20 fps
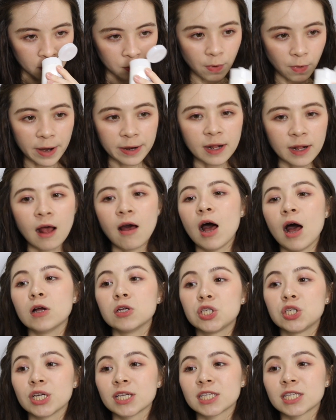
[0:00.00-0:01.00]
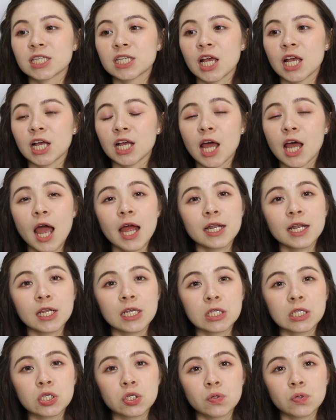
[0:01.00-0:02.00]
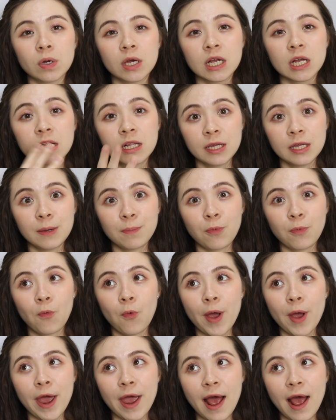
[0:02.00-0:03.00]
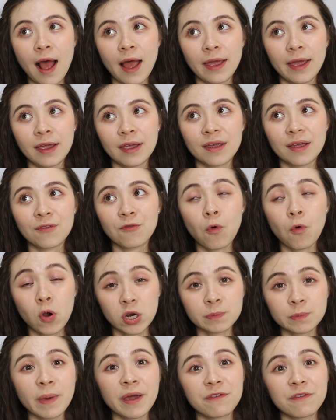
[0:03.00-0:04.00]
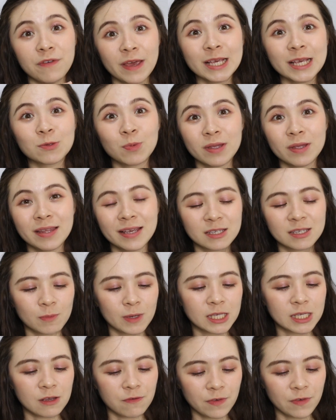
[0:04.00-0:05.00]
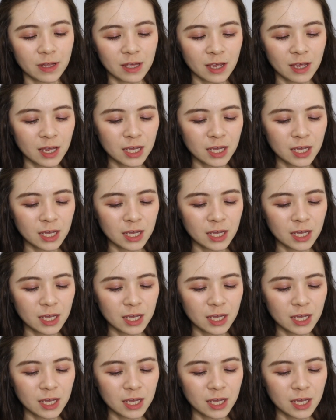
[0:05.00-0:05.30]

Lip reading: right now I'll just cut into a clip where I wash my face with this specifically.